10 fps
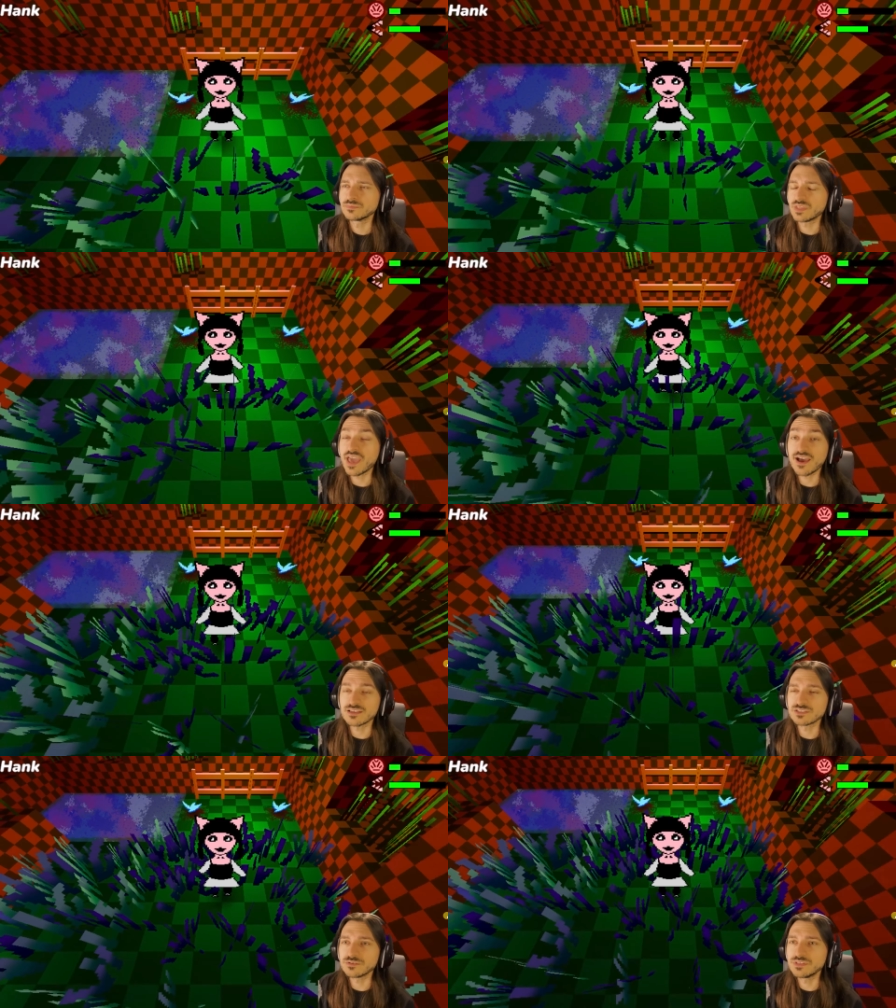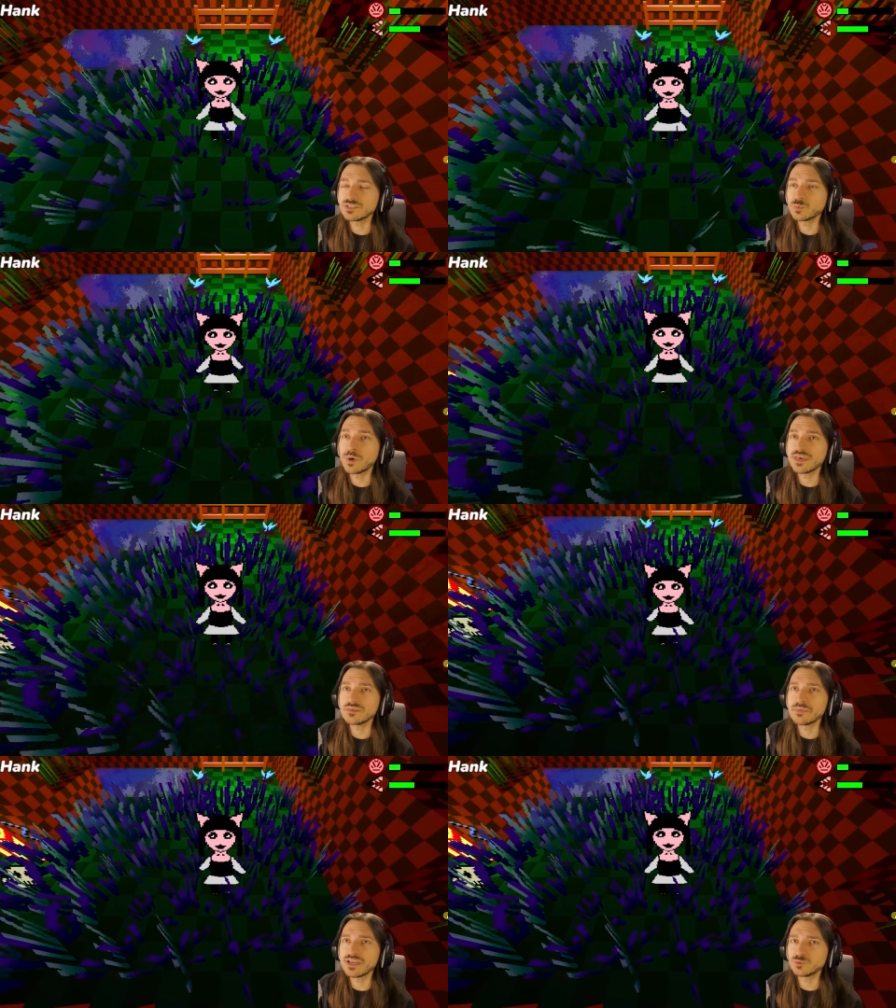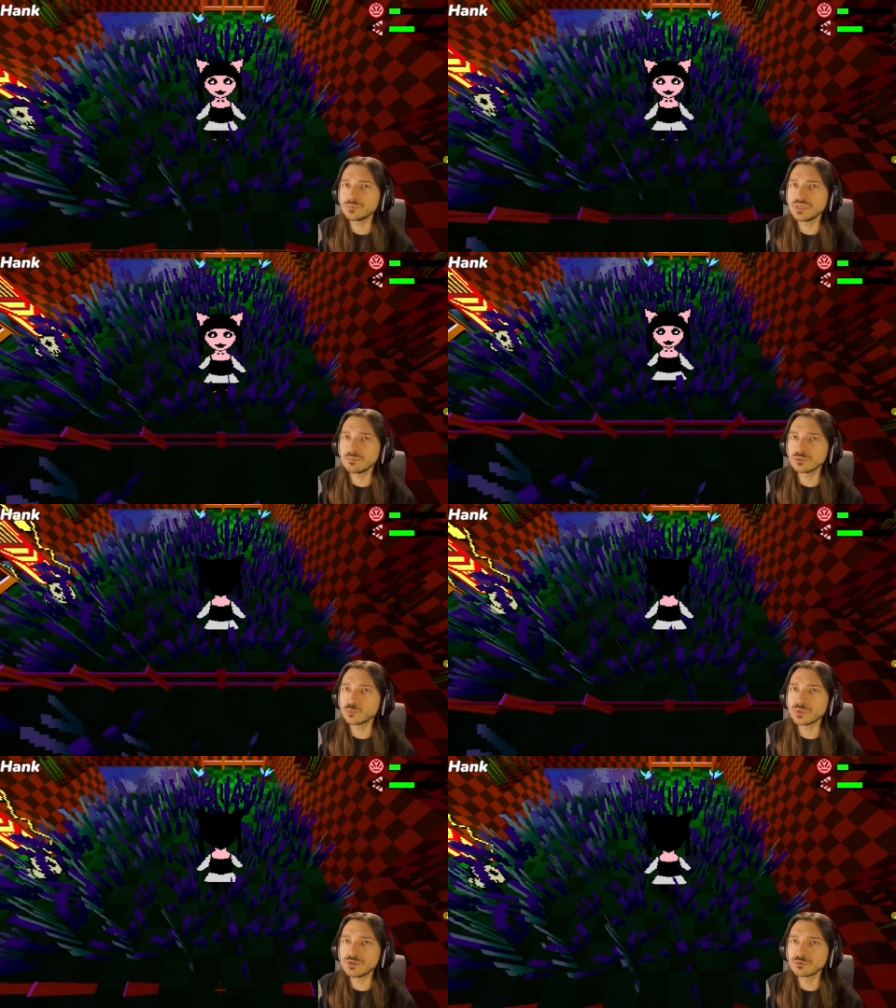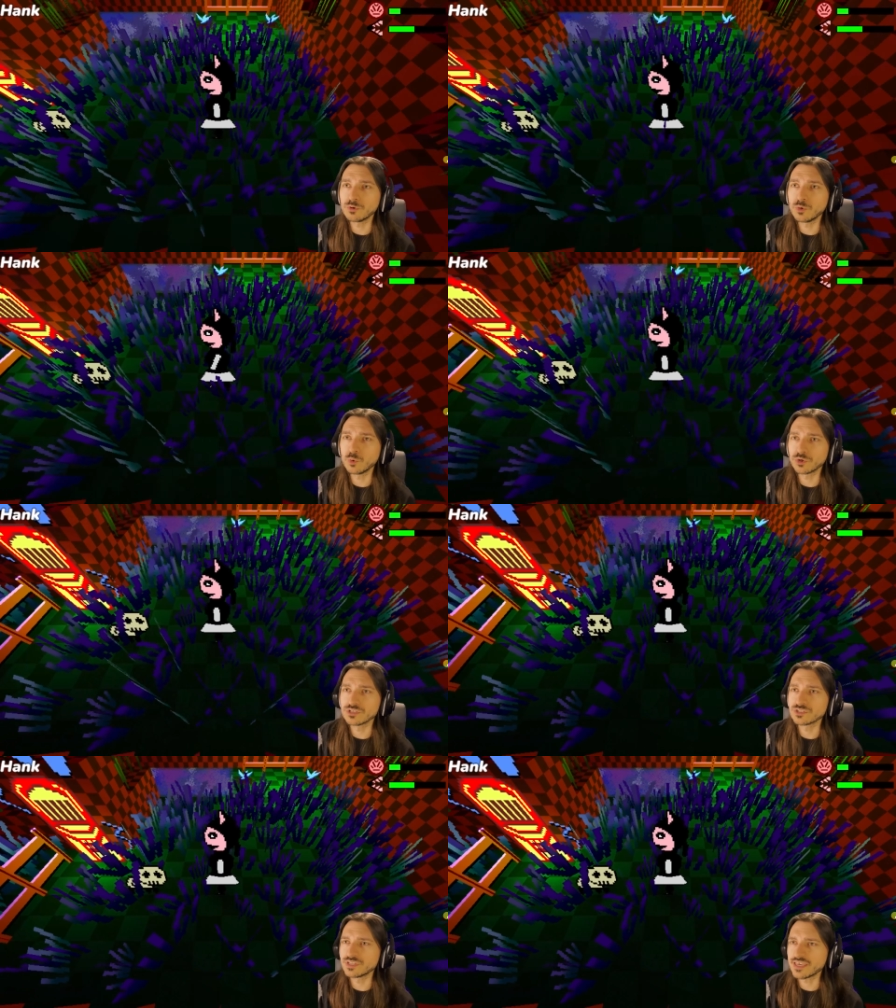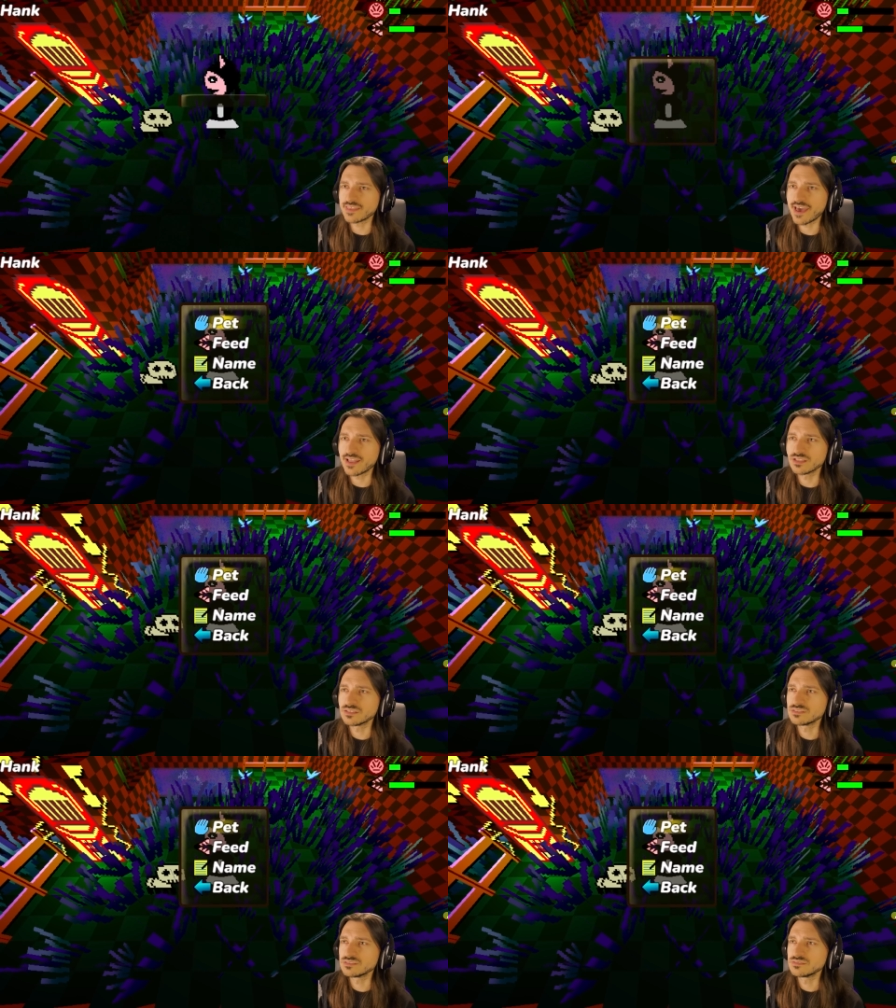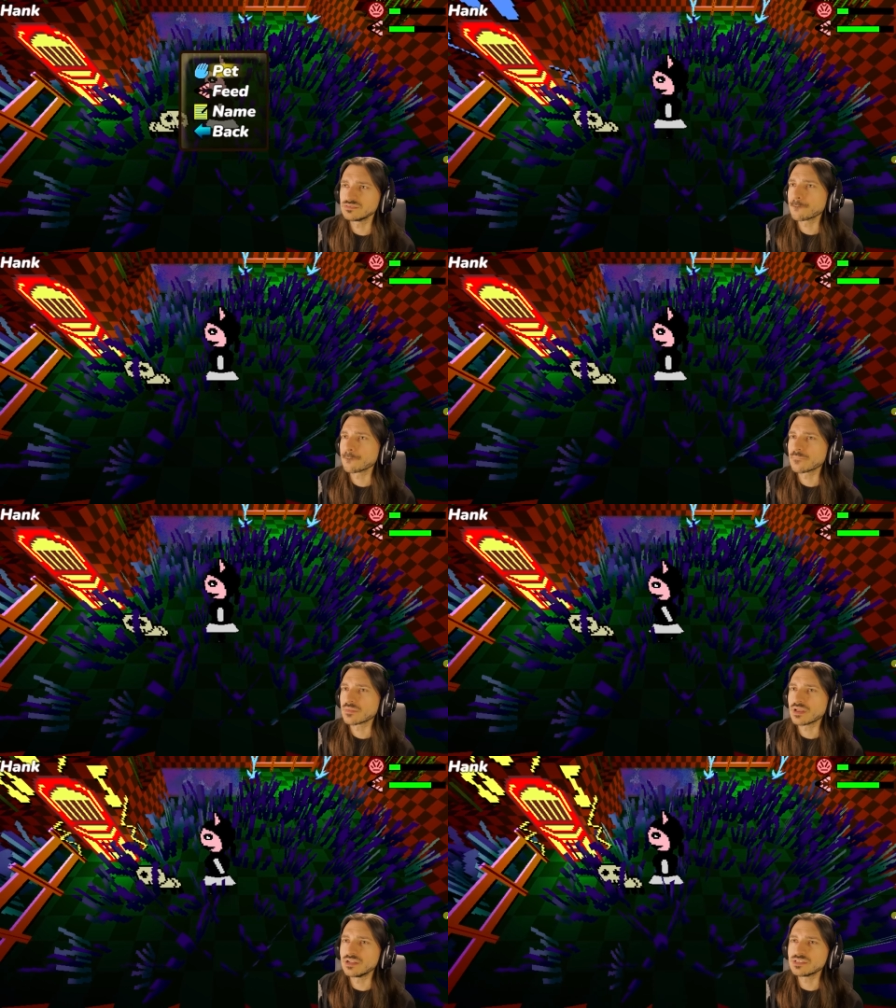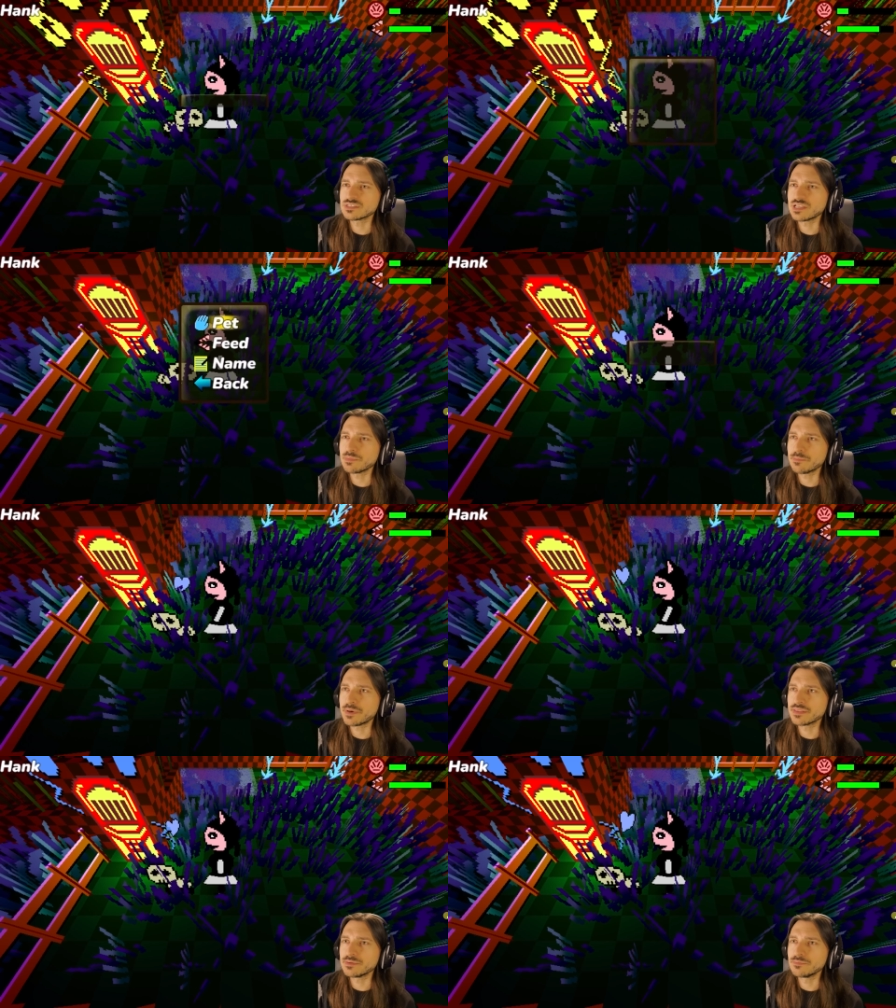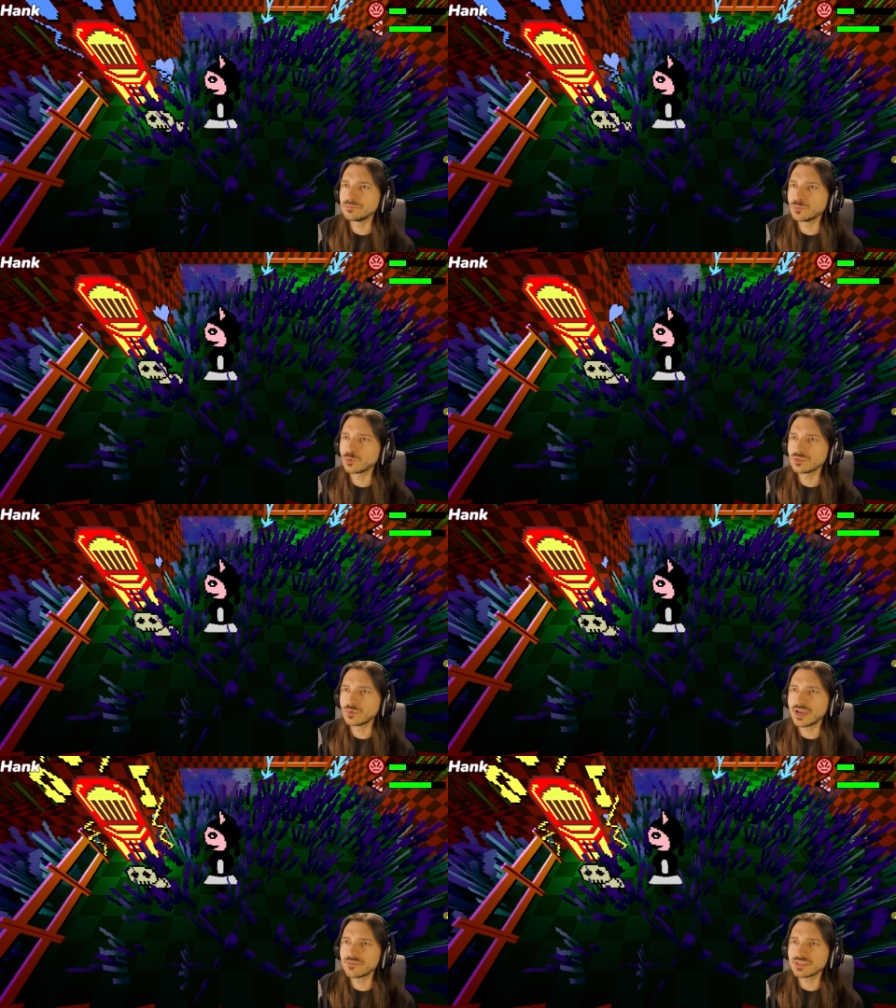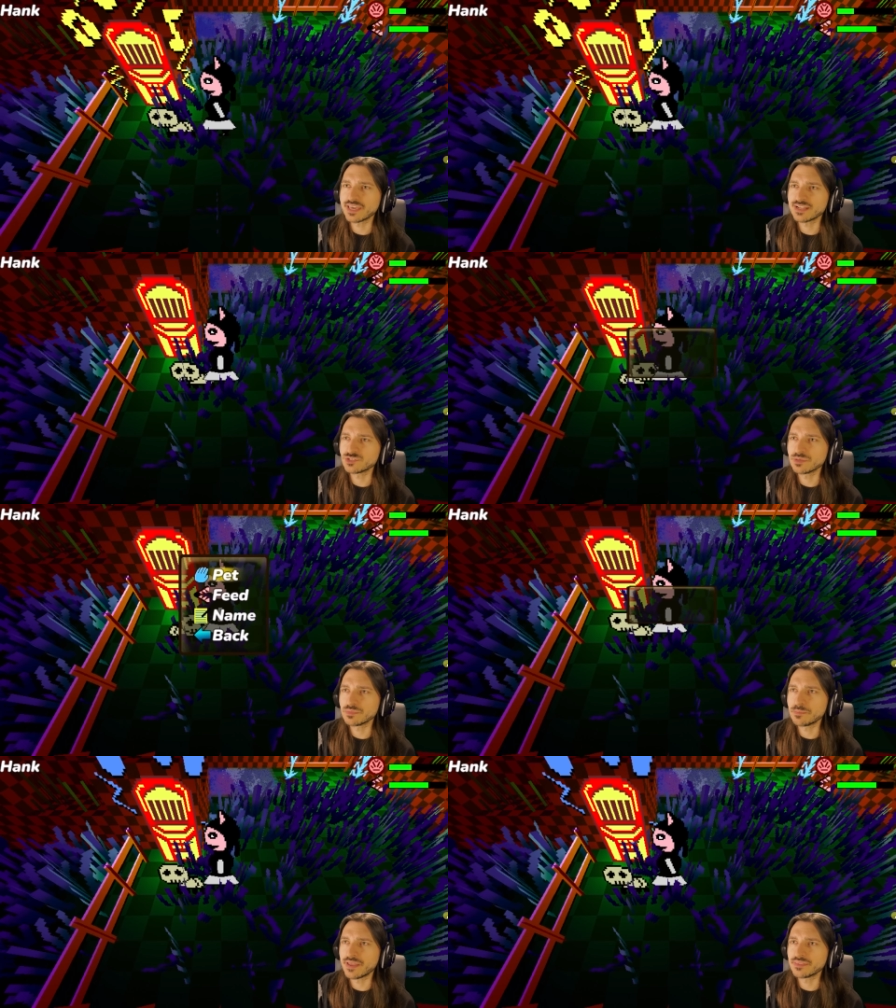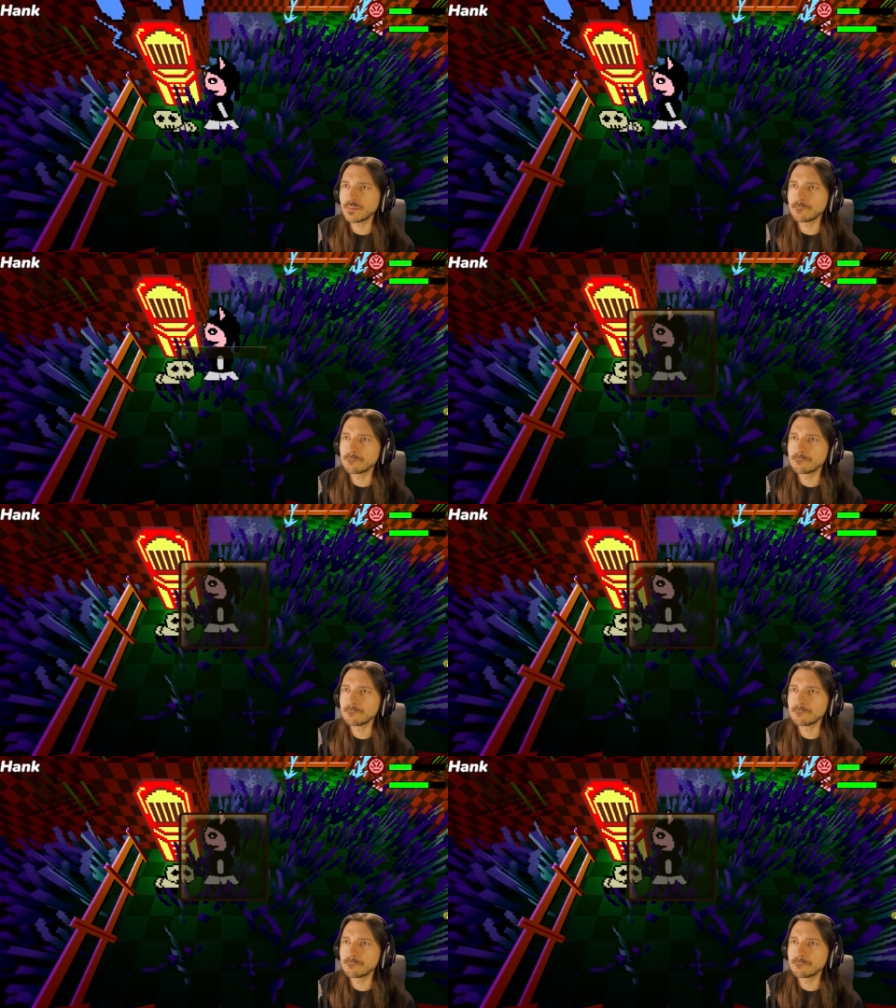Yeah, so this way the mage would be able to regrow ore. So take that. It doesn't let me pet them more than I have to catch them to pet them.